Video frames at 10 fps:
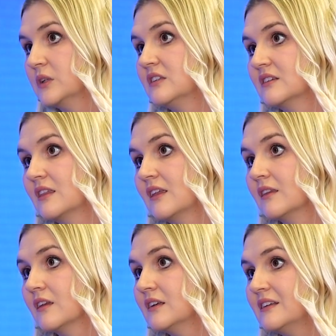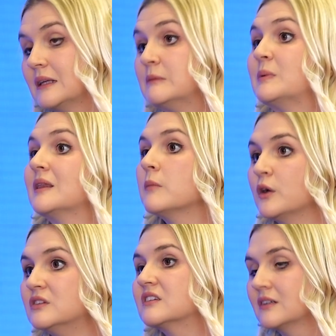which is the thing that he seems to be the
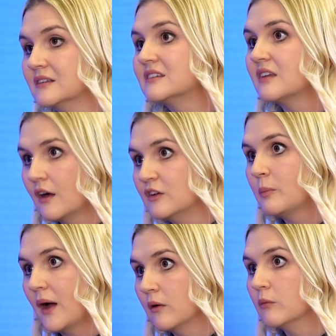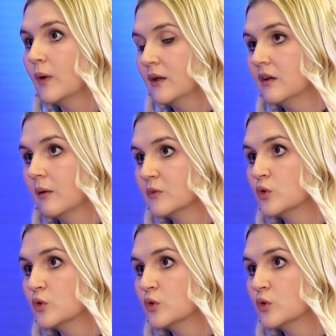most concerned about when um,